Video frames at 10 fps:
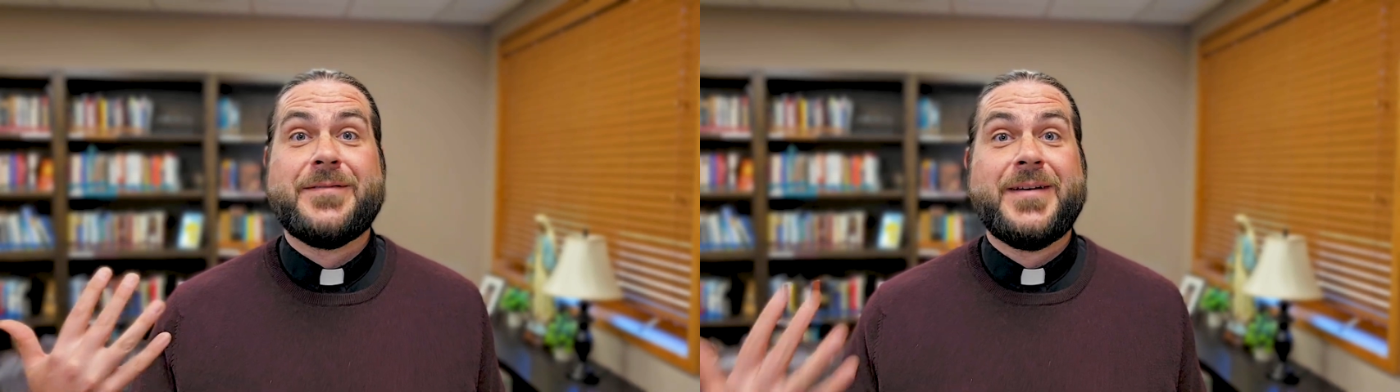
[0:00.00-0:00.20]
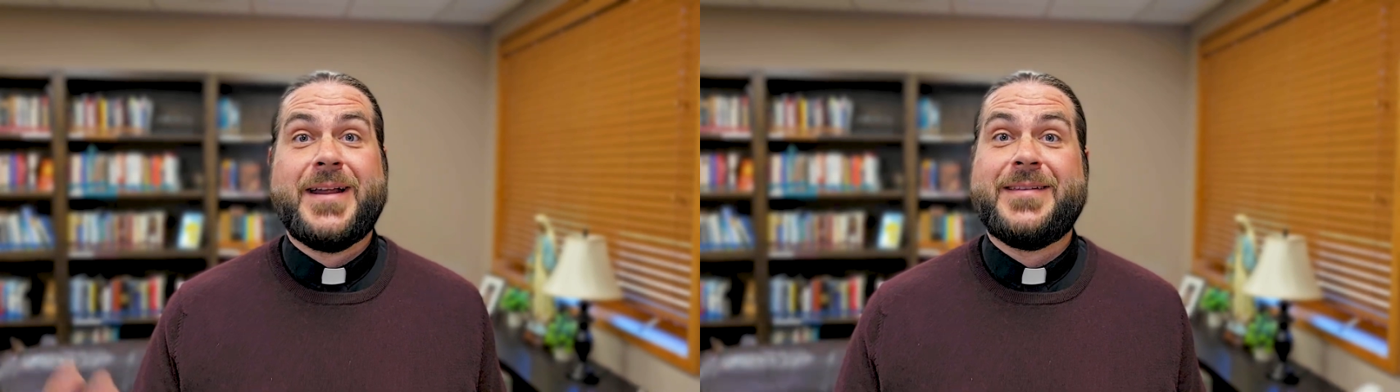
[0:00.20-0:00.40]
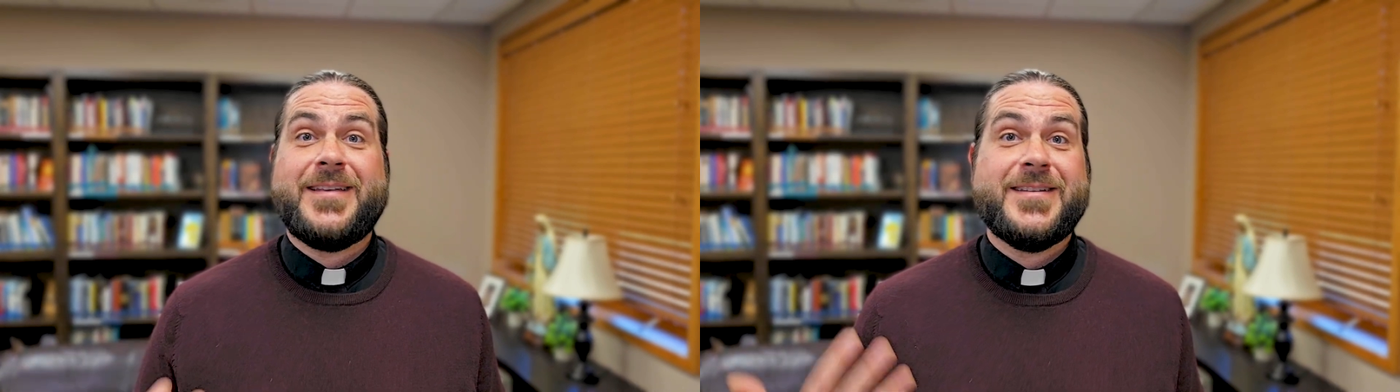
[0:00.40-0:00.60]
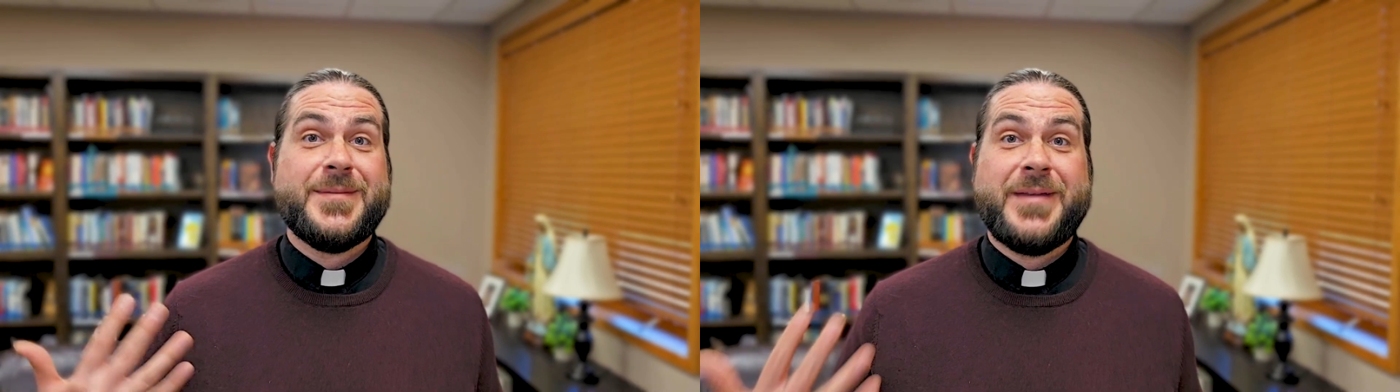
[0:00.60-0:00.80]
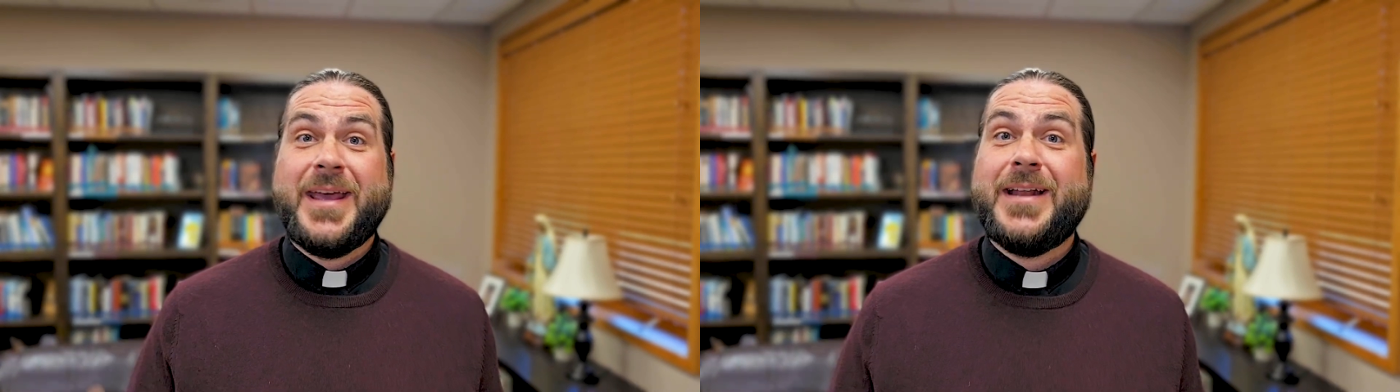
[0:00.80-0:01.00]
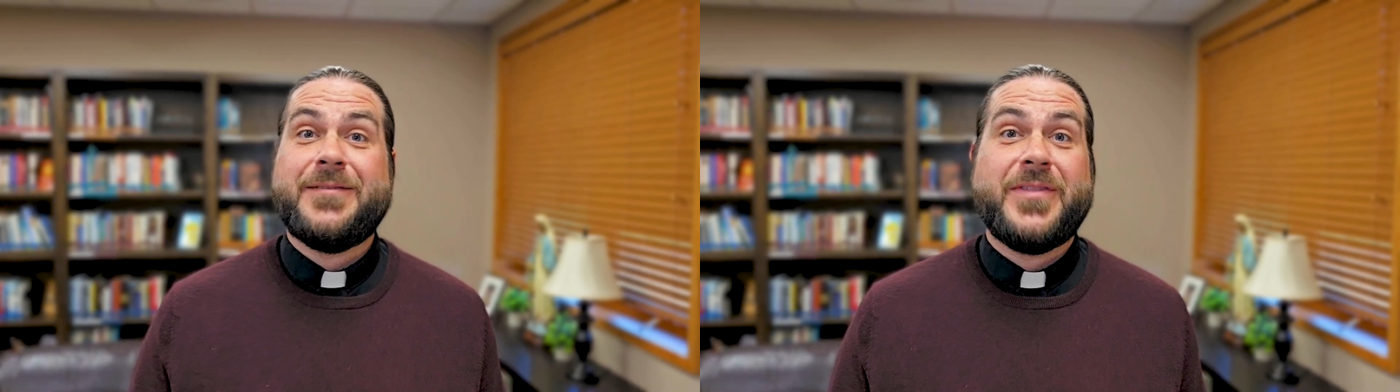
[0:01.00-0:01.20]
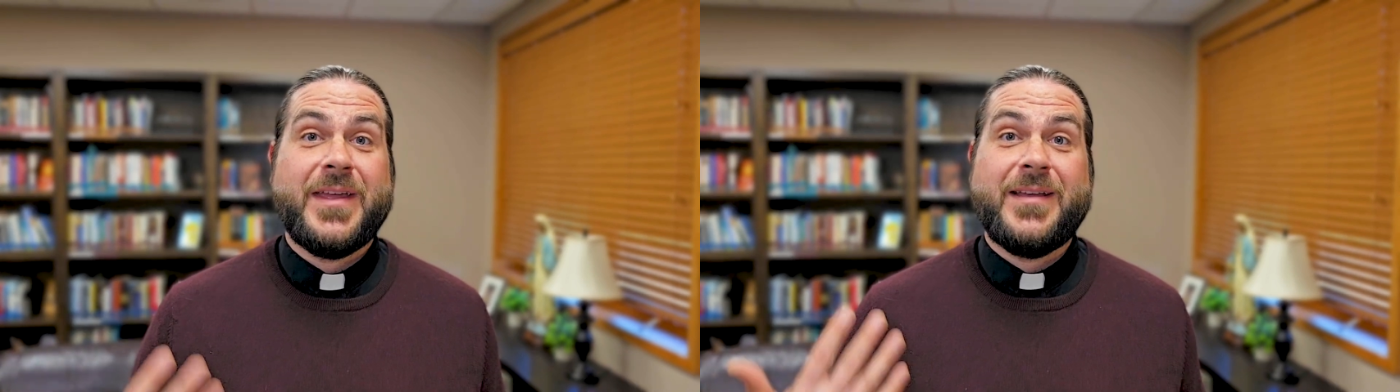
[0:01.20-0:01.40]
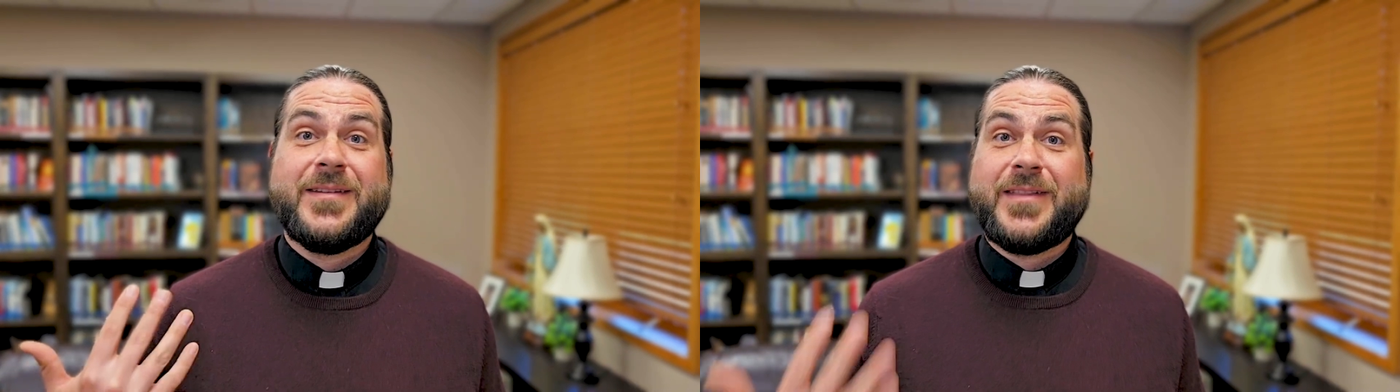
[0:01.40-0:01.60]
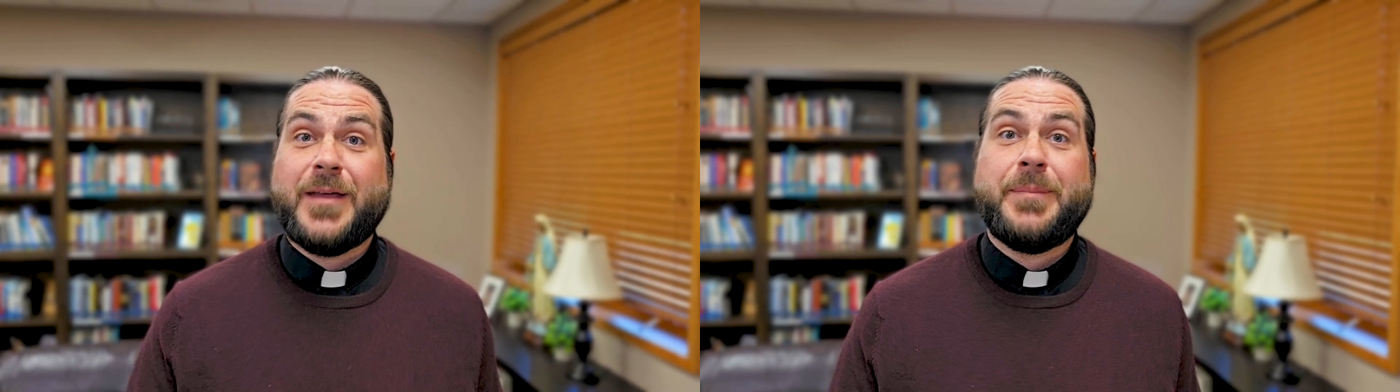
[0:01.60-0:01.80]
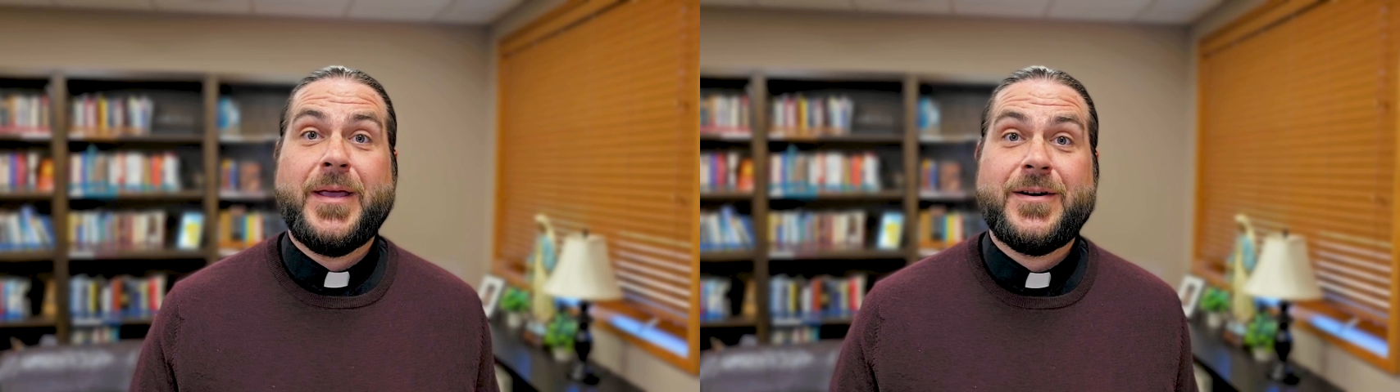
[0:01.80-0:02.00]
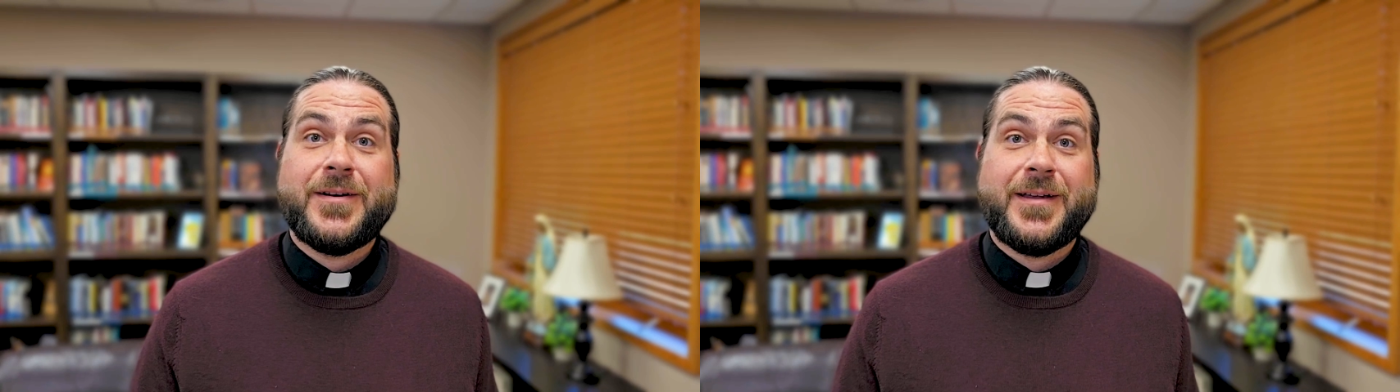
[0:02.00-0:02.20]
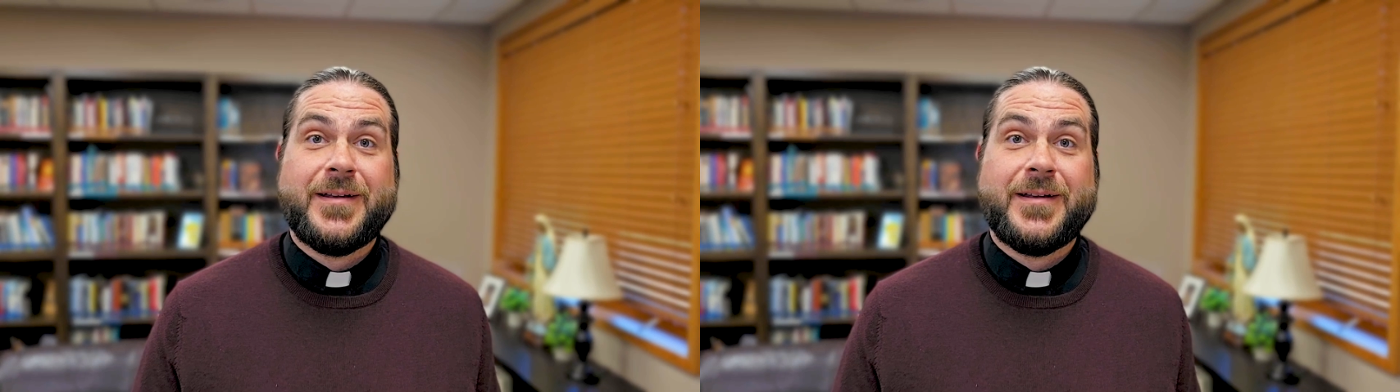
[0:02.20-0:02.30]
and I see some negative things like Peter did,